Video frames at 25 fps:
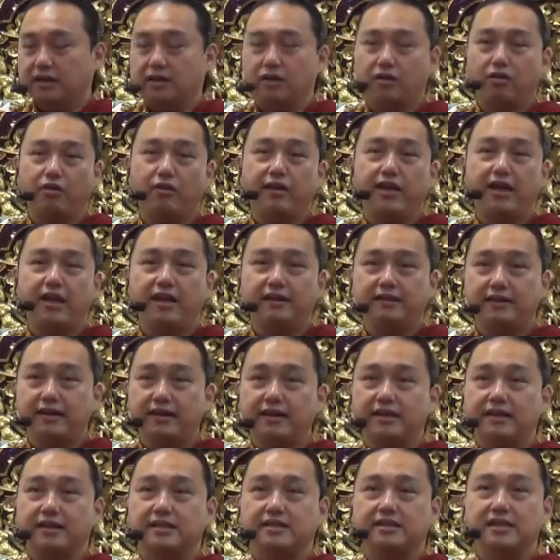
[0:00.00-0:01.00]

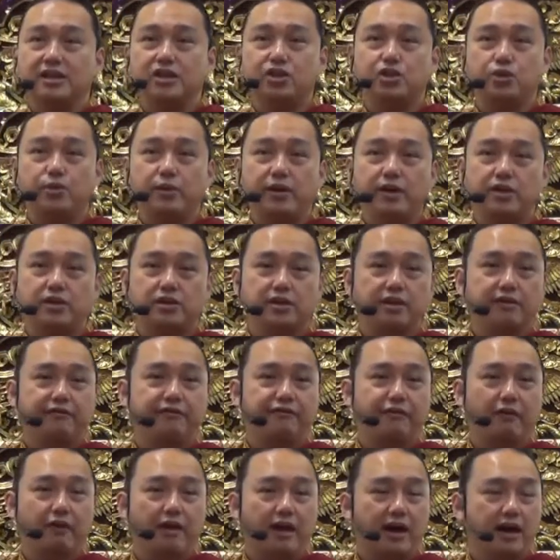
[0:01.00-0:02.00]
creating that situation
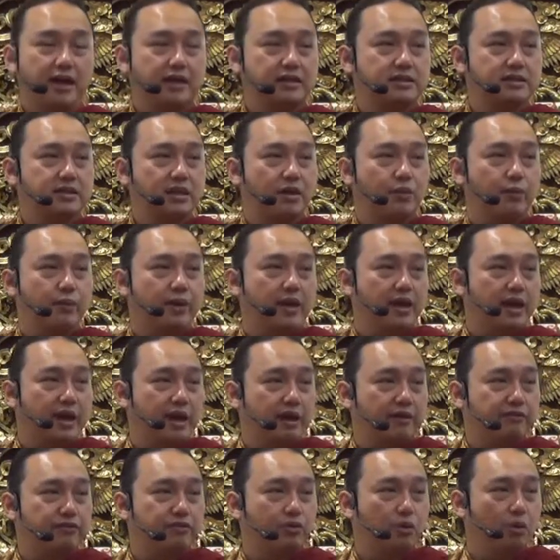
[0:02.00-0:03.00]
for us that we
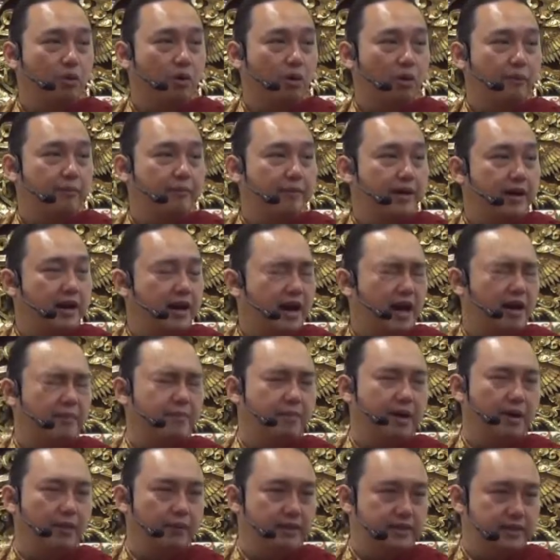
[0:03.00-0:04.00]
have to open
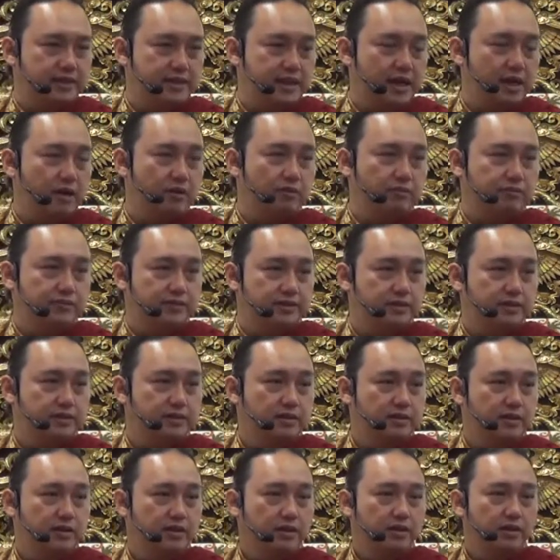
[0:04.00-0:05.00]
up ourselves
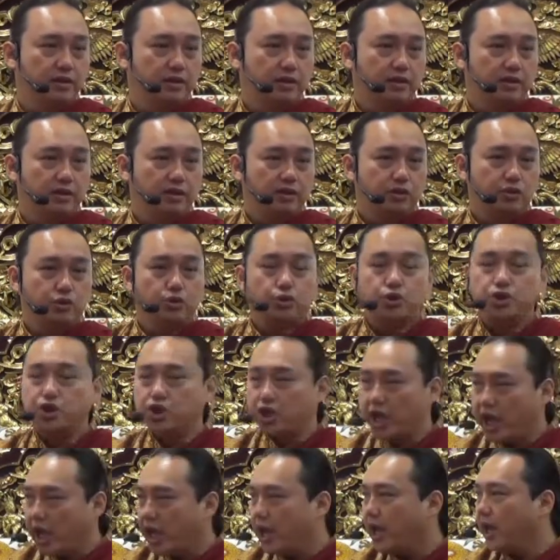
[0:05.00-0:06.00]
to
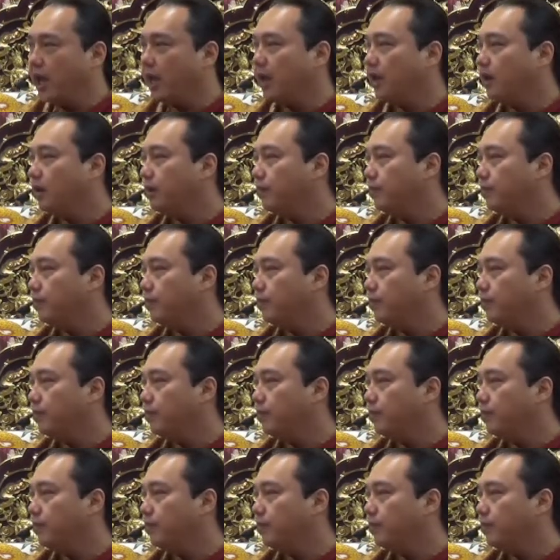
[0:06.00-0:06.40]
share.